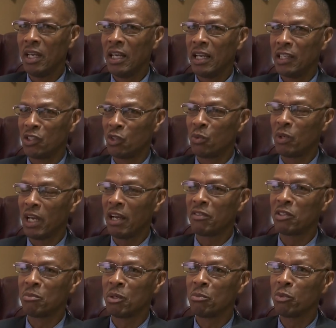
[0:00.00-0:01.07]
And so we have
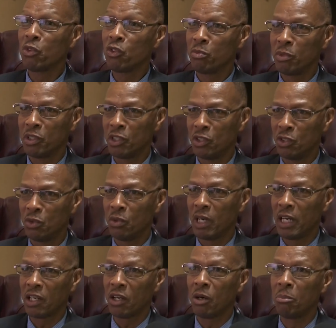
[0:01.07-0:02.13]
some improvement to do
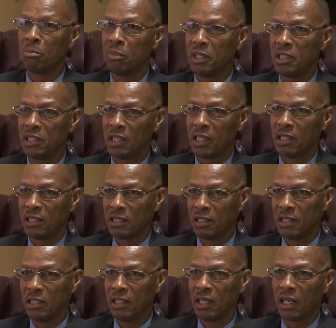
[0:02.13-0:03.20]
our
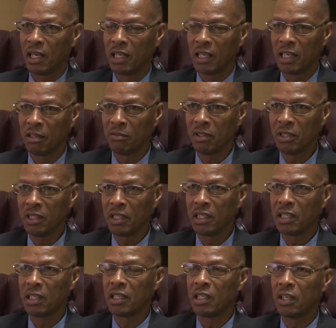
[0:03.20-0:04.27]
BJC level
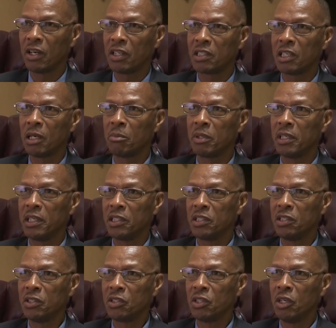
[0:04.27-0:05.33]
in our
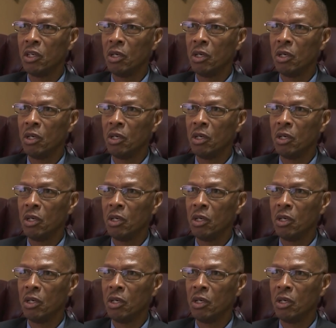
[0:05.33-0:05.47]
examinations.